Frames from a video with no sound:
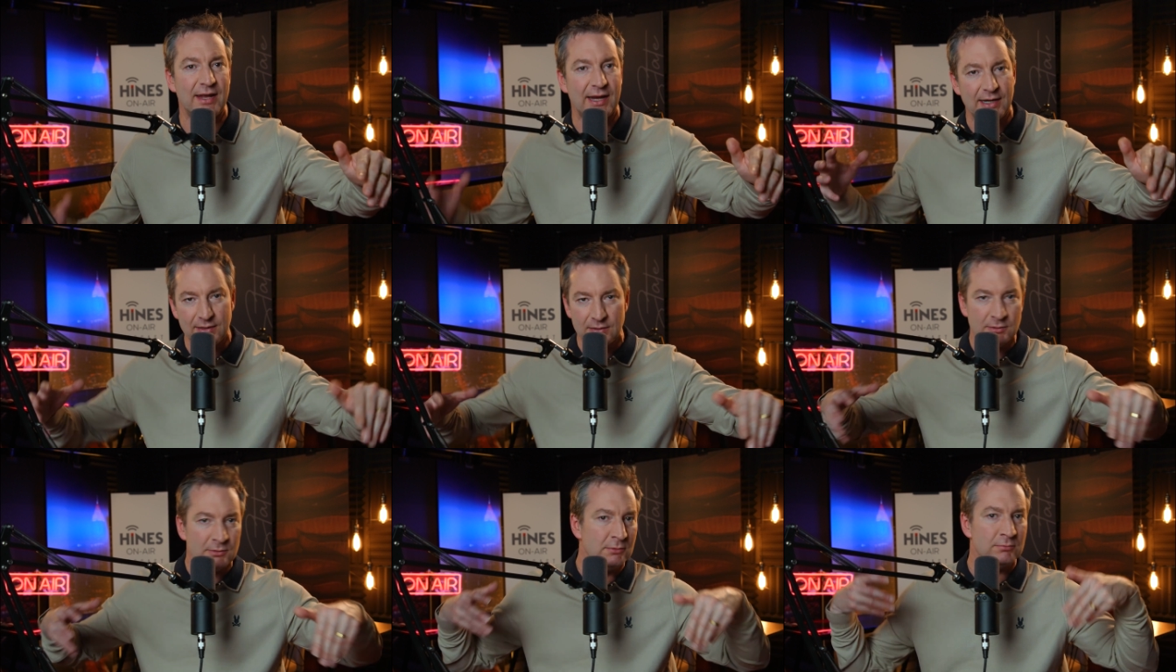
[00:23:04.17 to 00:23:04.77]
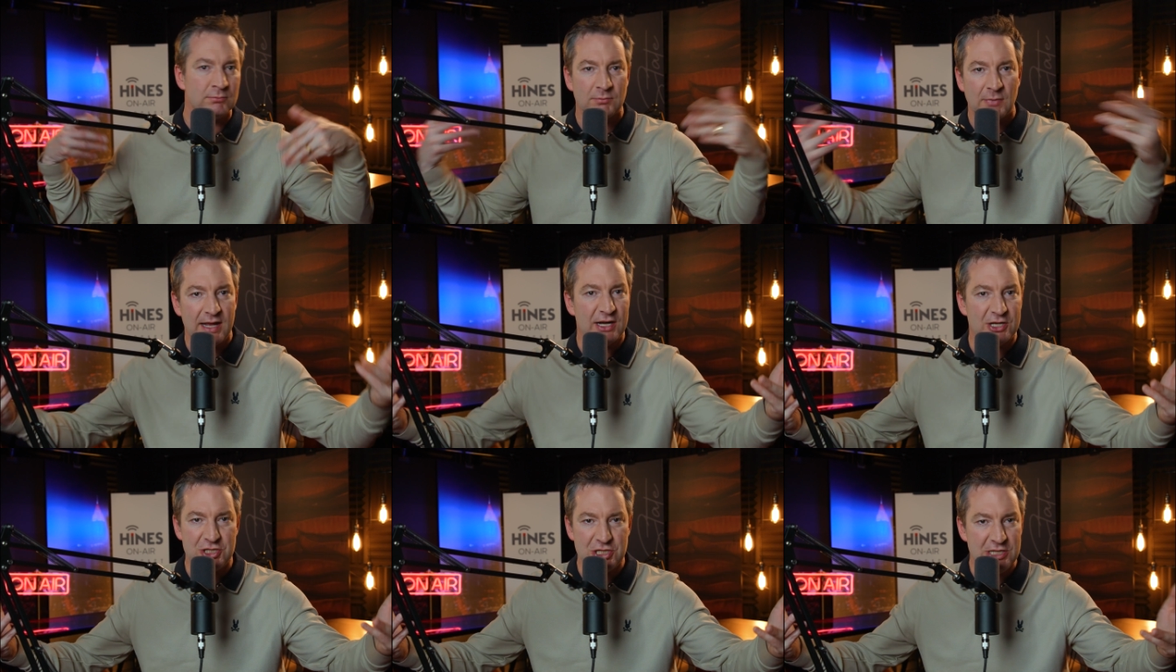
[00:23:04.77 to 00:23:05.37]
they
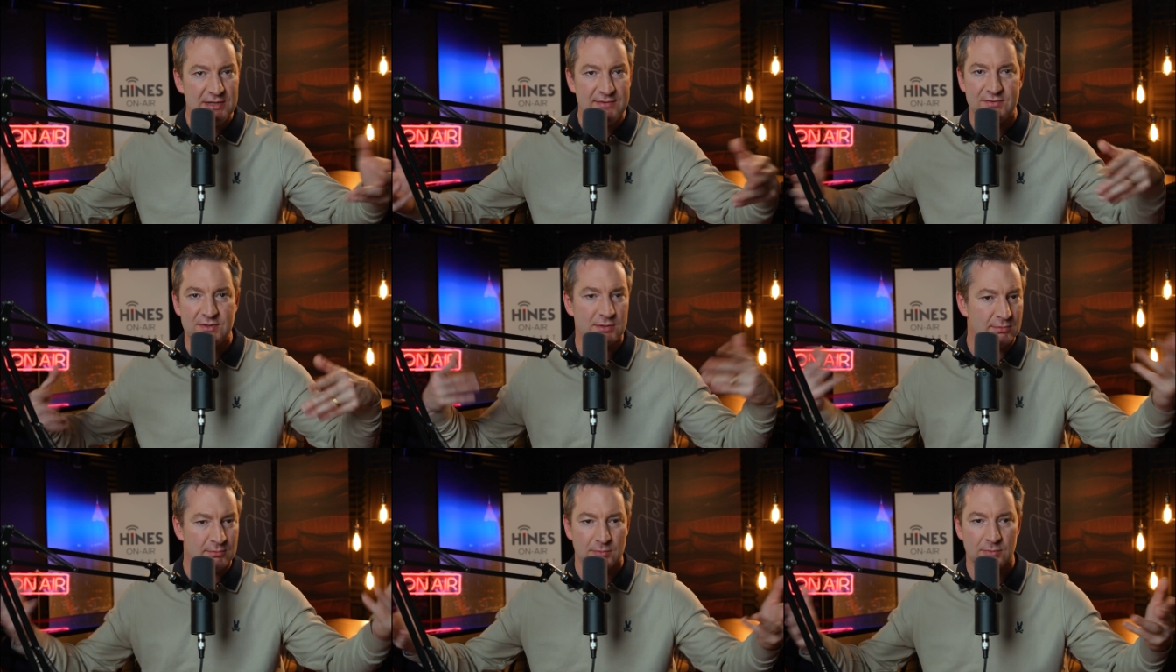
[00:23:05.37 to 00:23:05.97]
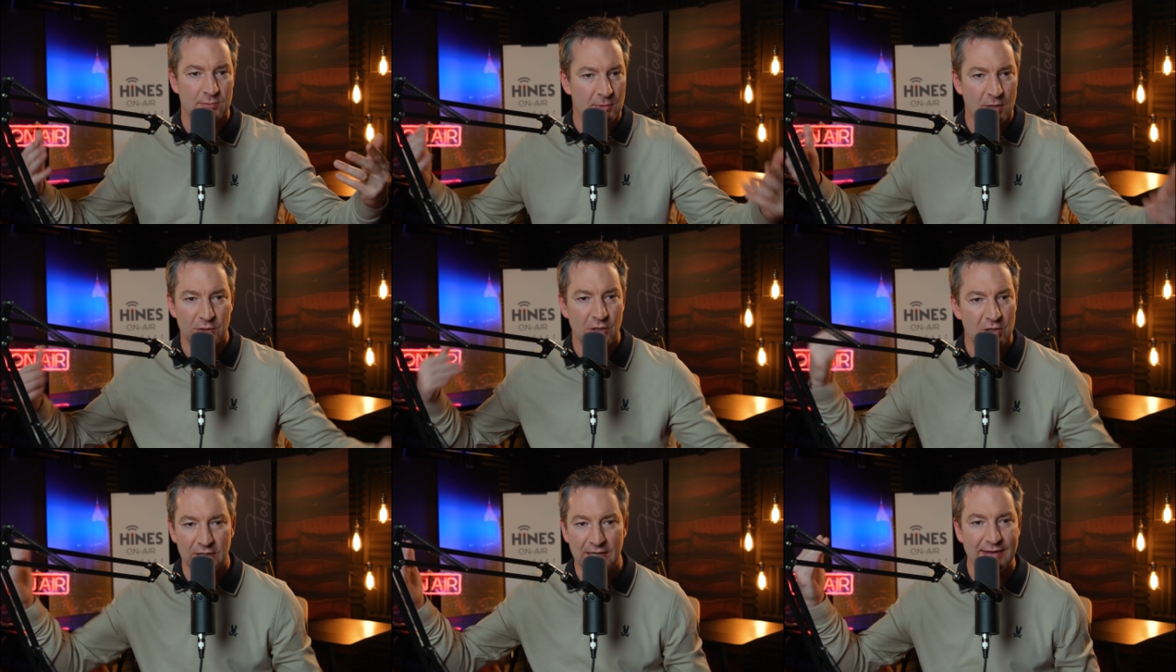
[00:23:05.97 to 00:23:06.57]
had achieved
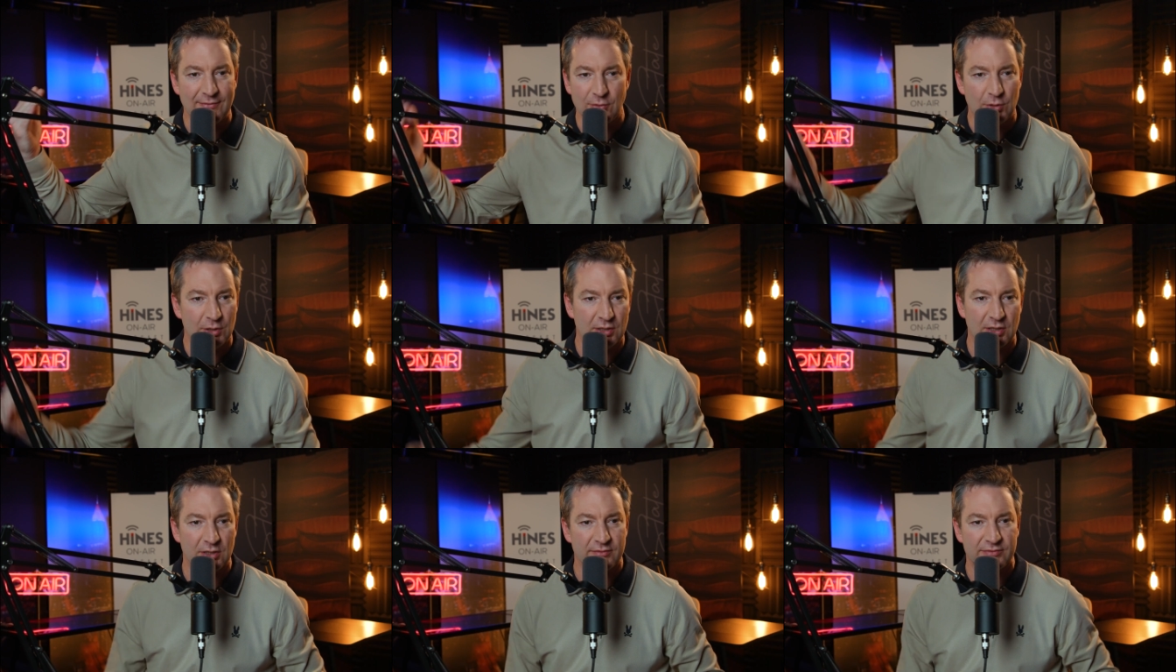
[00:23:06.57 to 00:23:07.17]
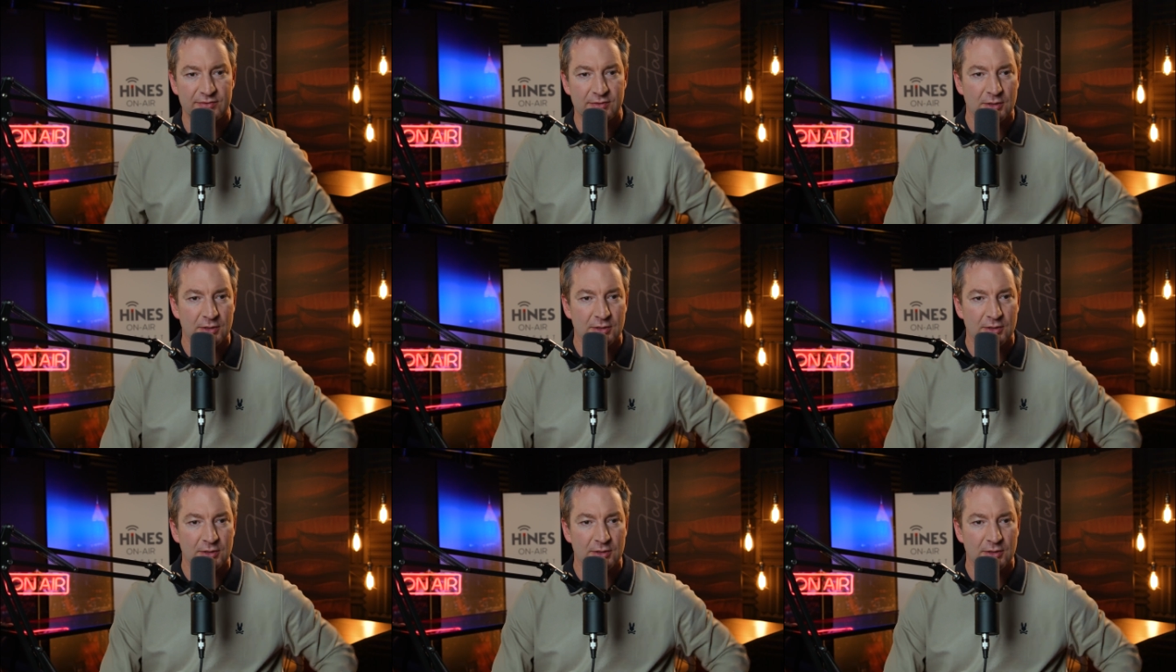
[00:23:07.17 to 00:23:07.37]
another level of